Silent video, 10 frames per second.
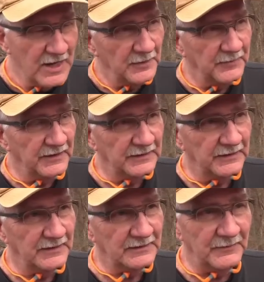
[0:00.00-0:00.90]
but
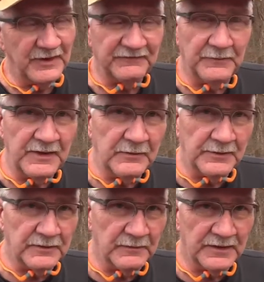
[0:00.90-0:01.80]
I'm not familiar
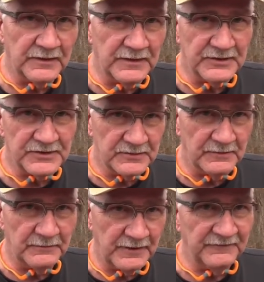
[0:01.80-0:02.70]
with
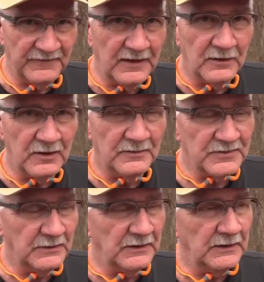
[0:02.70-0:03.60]
their
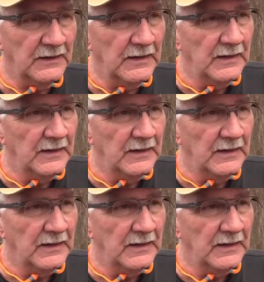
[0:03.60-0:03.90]
firearms really.